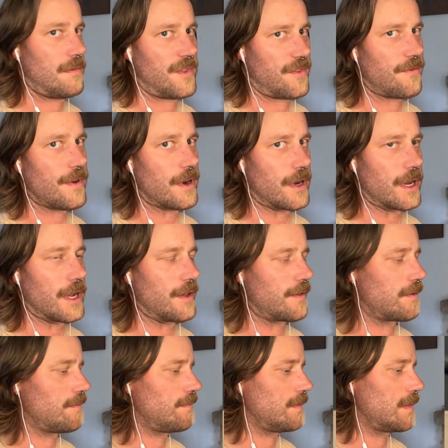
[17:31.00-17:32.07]
It's very
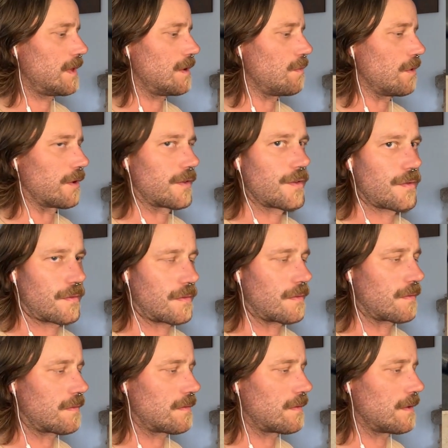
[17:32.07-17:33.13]
nice. It works
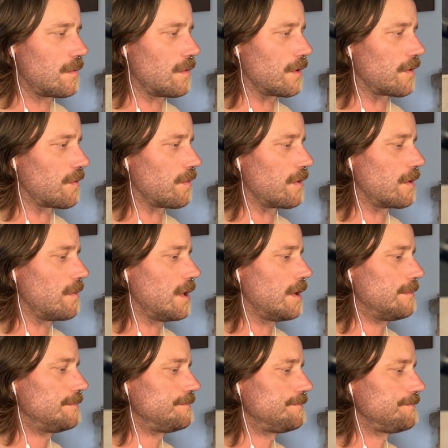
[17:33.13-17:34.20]
really well.